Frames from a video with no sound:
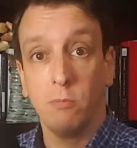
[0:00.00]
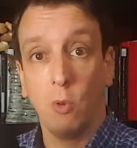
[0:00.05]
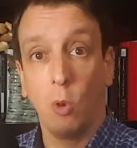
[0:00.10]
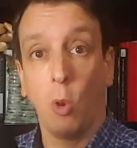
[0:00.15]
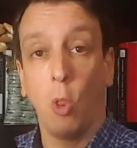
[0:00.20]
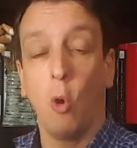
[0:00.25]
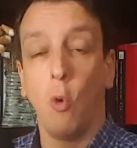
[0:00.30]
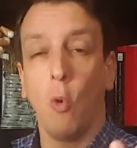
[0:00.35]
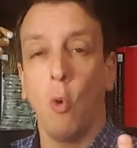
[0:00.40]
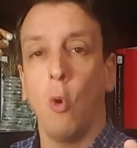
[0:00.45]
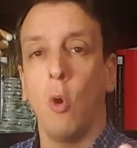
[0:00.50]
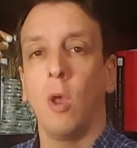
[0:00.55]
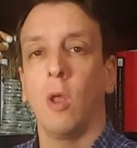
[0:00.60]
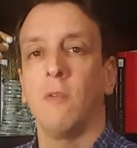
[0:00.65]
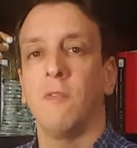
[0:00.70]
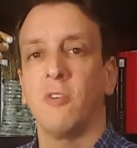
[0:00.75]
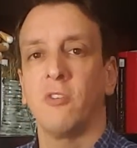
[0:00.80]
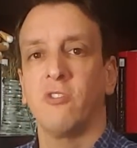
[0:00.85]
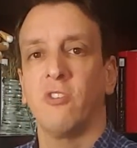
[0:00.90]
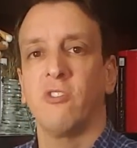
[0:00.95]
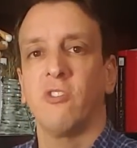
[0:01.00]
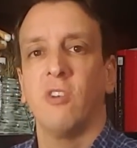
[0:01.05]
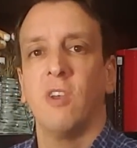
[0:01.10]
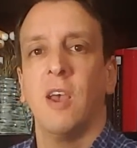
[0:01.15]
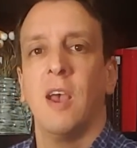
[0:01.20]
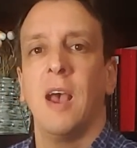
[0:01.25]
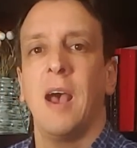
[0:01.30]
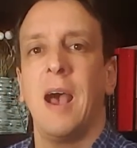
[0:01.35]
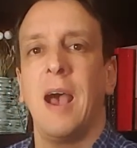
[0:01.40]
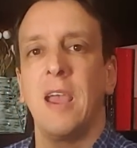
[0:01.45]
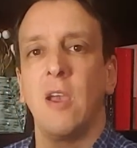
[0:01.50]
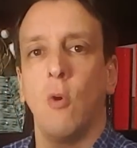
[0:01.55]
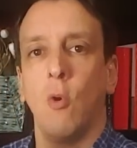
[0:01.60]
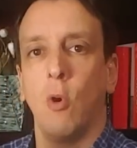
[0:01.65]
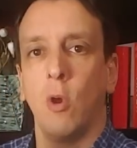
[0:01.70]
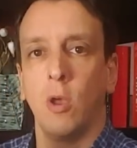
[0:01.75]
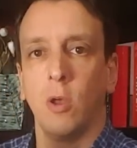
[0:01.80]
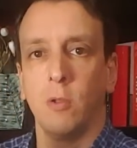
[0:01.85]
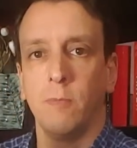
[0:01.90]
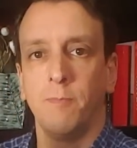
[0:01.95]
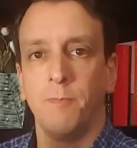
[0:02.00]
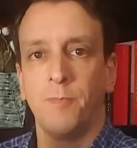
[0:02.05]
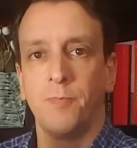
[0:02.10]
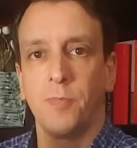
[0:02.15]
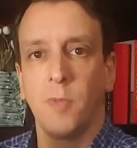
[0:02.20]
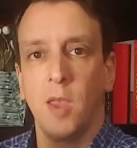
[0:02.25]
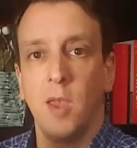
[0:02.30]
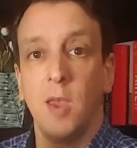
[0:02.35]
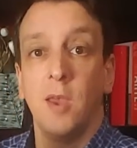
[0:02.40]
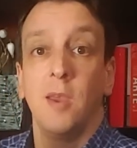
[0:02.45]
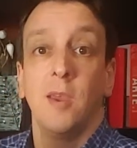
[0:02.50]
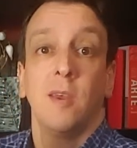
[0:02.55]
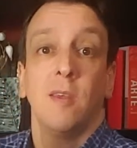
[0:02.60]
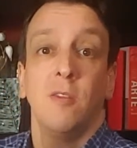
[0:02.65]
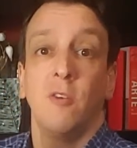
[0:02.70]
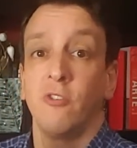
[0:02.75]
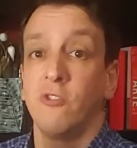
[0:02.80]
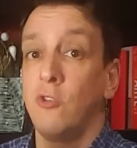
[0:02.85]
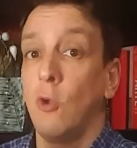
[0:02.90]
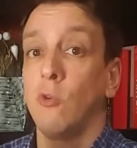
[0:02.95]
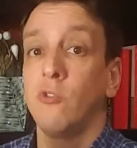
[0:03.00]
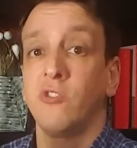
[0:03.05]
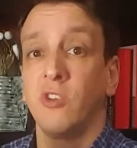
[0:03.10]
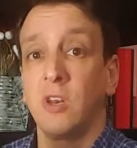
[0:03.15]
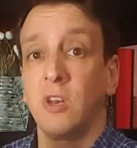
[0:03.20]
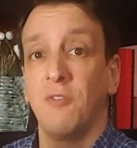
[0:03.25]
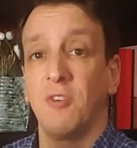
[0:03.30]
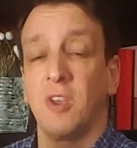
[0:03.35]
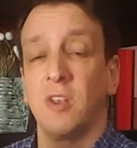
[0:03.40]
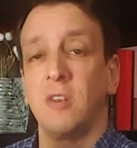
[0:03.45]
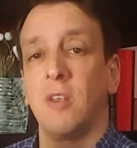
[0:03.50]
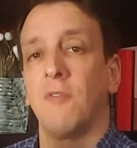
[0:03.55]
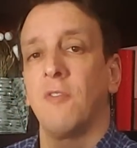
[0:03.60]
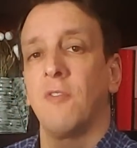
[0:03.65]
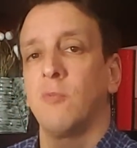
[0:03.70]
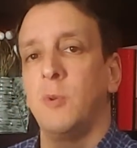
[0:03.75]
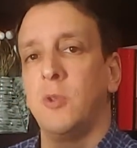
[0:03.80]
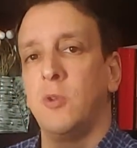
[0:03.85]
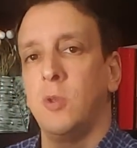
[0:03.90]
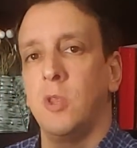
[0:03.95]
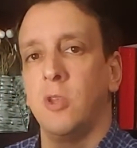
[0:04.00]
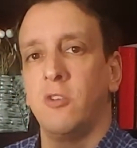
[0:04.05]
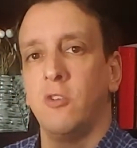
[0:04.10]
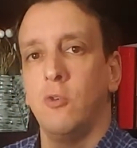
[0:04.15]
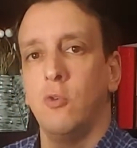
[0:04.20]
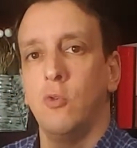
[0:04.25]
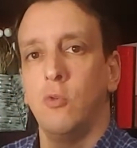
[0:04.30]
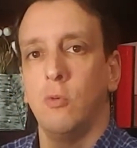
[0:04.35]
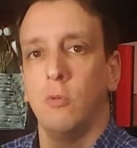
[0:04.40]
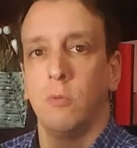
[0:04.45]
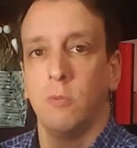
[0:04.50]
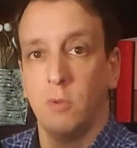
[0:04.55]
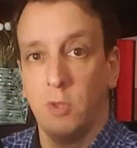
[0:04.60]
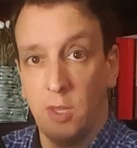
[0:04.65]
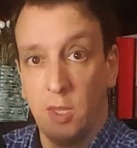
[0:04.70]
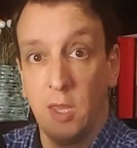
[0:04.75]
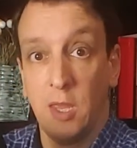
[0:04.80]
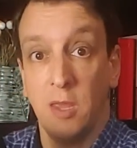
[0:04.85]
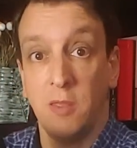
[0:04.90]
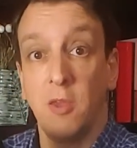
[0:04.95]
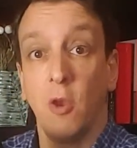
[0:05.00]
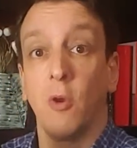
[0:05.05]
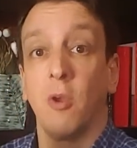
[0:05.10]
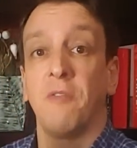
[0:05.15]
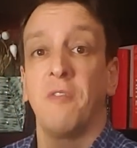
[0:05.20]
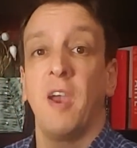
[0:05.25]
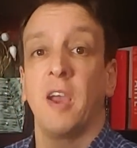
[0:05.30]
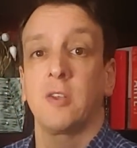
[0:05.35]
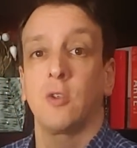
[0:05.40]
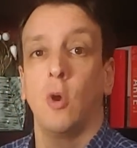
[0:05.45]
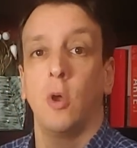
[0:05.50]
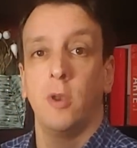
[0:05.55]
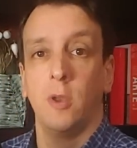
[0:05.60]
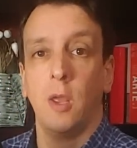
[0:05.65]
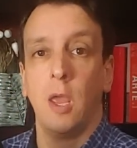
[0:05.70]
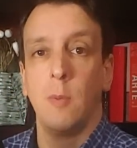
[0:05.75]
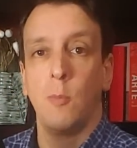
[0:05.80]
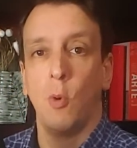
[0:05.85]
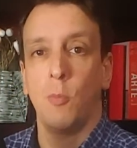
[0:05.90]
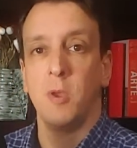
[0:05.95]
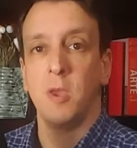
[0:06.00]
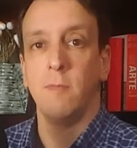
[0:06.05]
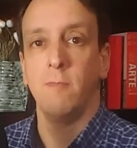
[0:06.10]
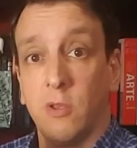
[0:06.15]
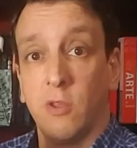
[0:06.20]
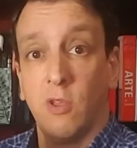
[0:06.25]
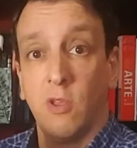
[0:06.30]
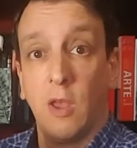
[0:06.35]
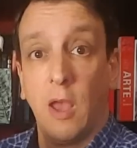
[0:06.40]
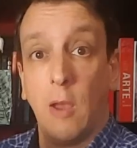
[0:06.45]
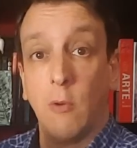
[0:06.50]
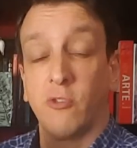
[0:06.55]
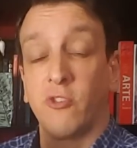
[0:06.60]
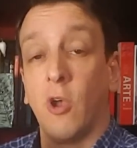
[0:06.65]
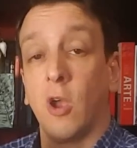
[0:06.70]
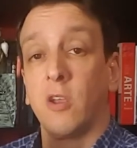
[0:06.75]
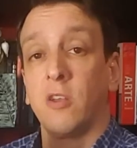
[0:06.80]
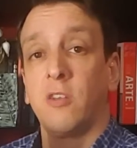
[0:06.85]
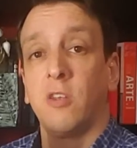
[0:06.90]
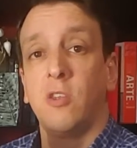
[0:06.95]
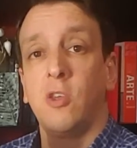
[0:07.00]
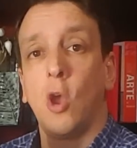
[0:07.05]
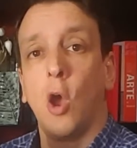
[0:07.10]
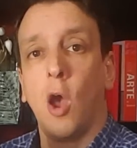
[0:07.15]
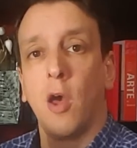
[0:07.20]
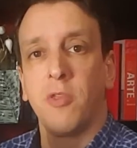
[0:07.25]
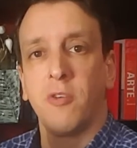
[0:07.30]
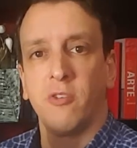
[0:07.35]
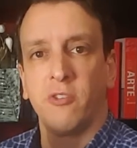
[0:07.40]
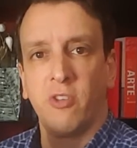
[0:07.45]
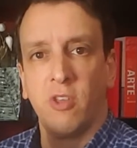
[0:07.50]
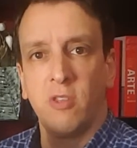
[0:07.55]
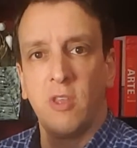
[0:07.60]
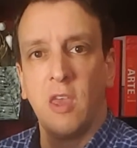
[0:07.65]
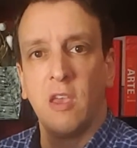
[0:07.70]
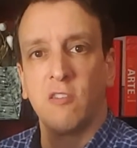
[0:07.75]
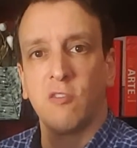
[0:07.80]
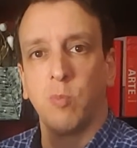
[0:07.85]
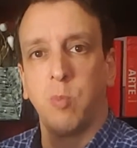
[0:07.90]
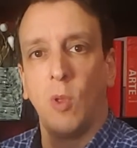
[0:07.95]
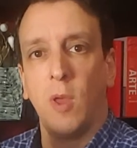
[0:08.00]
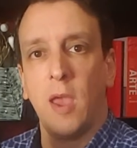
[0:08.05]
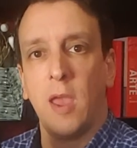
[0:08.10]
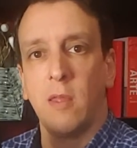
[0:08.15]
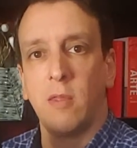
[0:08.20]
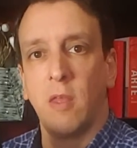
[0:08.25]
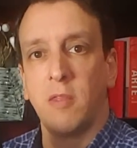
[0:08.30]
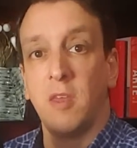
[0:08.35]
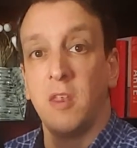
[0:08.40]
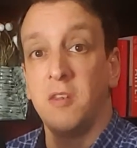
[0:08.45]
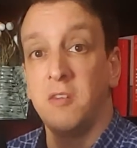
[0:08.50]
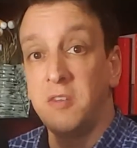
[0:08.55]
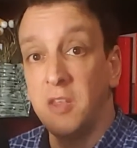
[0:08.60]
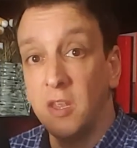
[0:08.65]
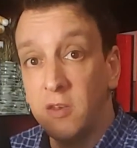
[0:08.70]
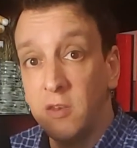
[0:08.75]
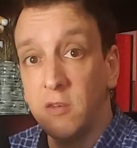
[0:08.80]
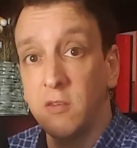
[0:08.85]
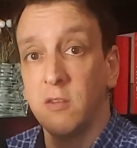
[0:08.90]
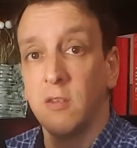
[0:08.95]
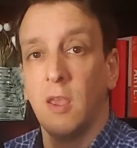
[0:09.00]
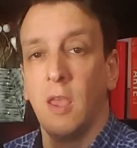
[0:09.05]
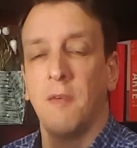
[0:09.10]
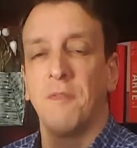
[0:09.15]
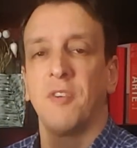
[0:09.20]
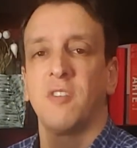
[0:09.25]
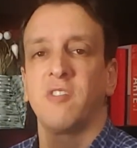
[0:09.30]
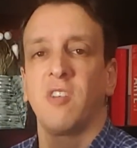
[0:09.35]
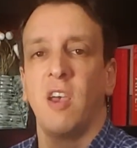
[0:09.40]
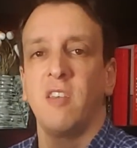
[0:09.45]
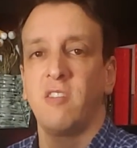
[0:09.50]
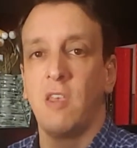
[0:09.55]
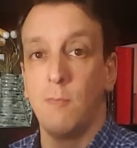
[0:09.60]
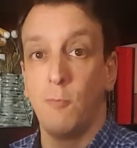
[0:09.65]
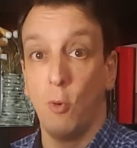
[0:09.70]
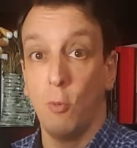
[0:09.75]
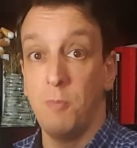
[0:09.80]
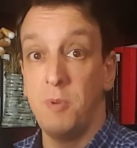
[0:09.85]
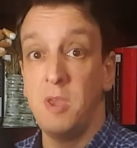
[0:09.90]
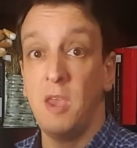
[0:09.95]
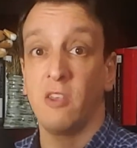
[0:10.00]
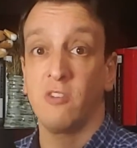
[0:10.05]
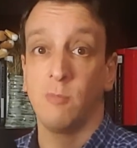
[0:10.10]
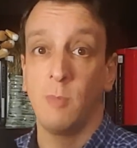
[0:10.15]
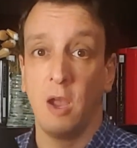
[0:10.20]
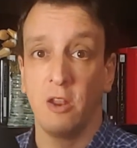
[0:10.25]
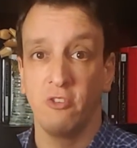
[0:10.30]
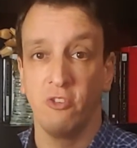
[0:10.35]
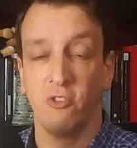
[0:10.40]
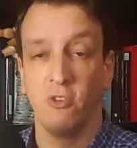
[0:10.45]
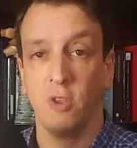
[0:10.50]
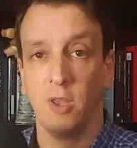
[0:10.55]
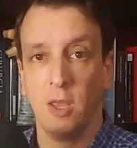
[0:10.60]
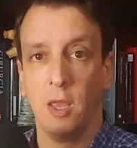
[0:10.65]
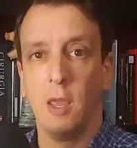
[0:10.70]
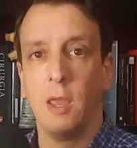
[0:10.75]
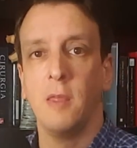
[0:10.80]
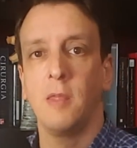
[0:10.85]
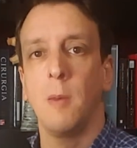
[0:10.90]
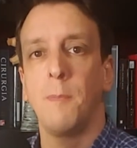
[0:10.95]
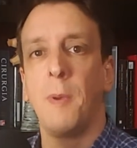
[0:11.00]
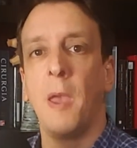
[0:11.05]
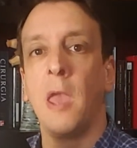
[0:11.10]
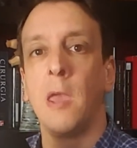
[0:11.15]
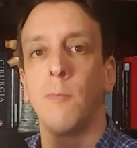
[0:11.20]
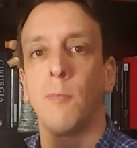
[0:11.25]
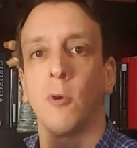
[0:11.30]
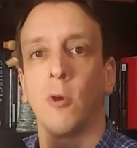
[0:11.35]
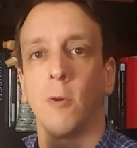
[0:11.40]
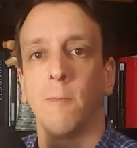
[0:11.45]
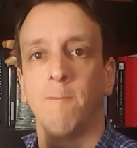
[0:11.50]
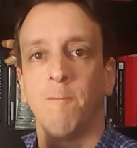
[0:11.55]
low oil versus high oil, there's no significant difference between the two in their effect on ApoB. I was talking to the authors and they explained that they didn't emphasize ApoB as much in the paper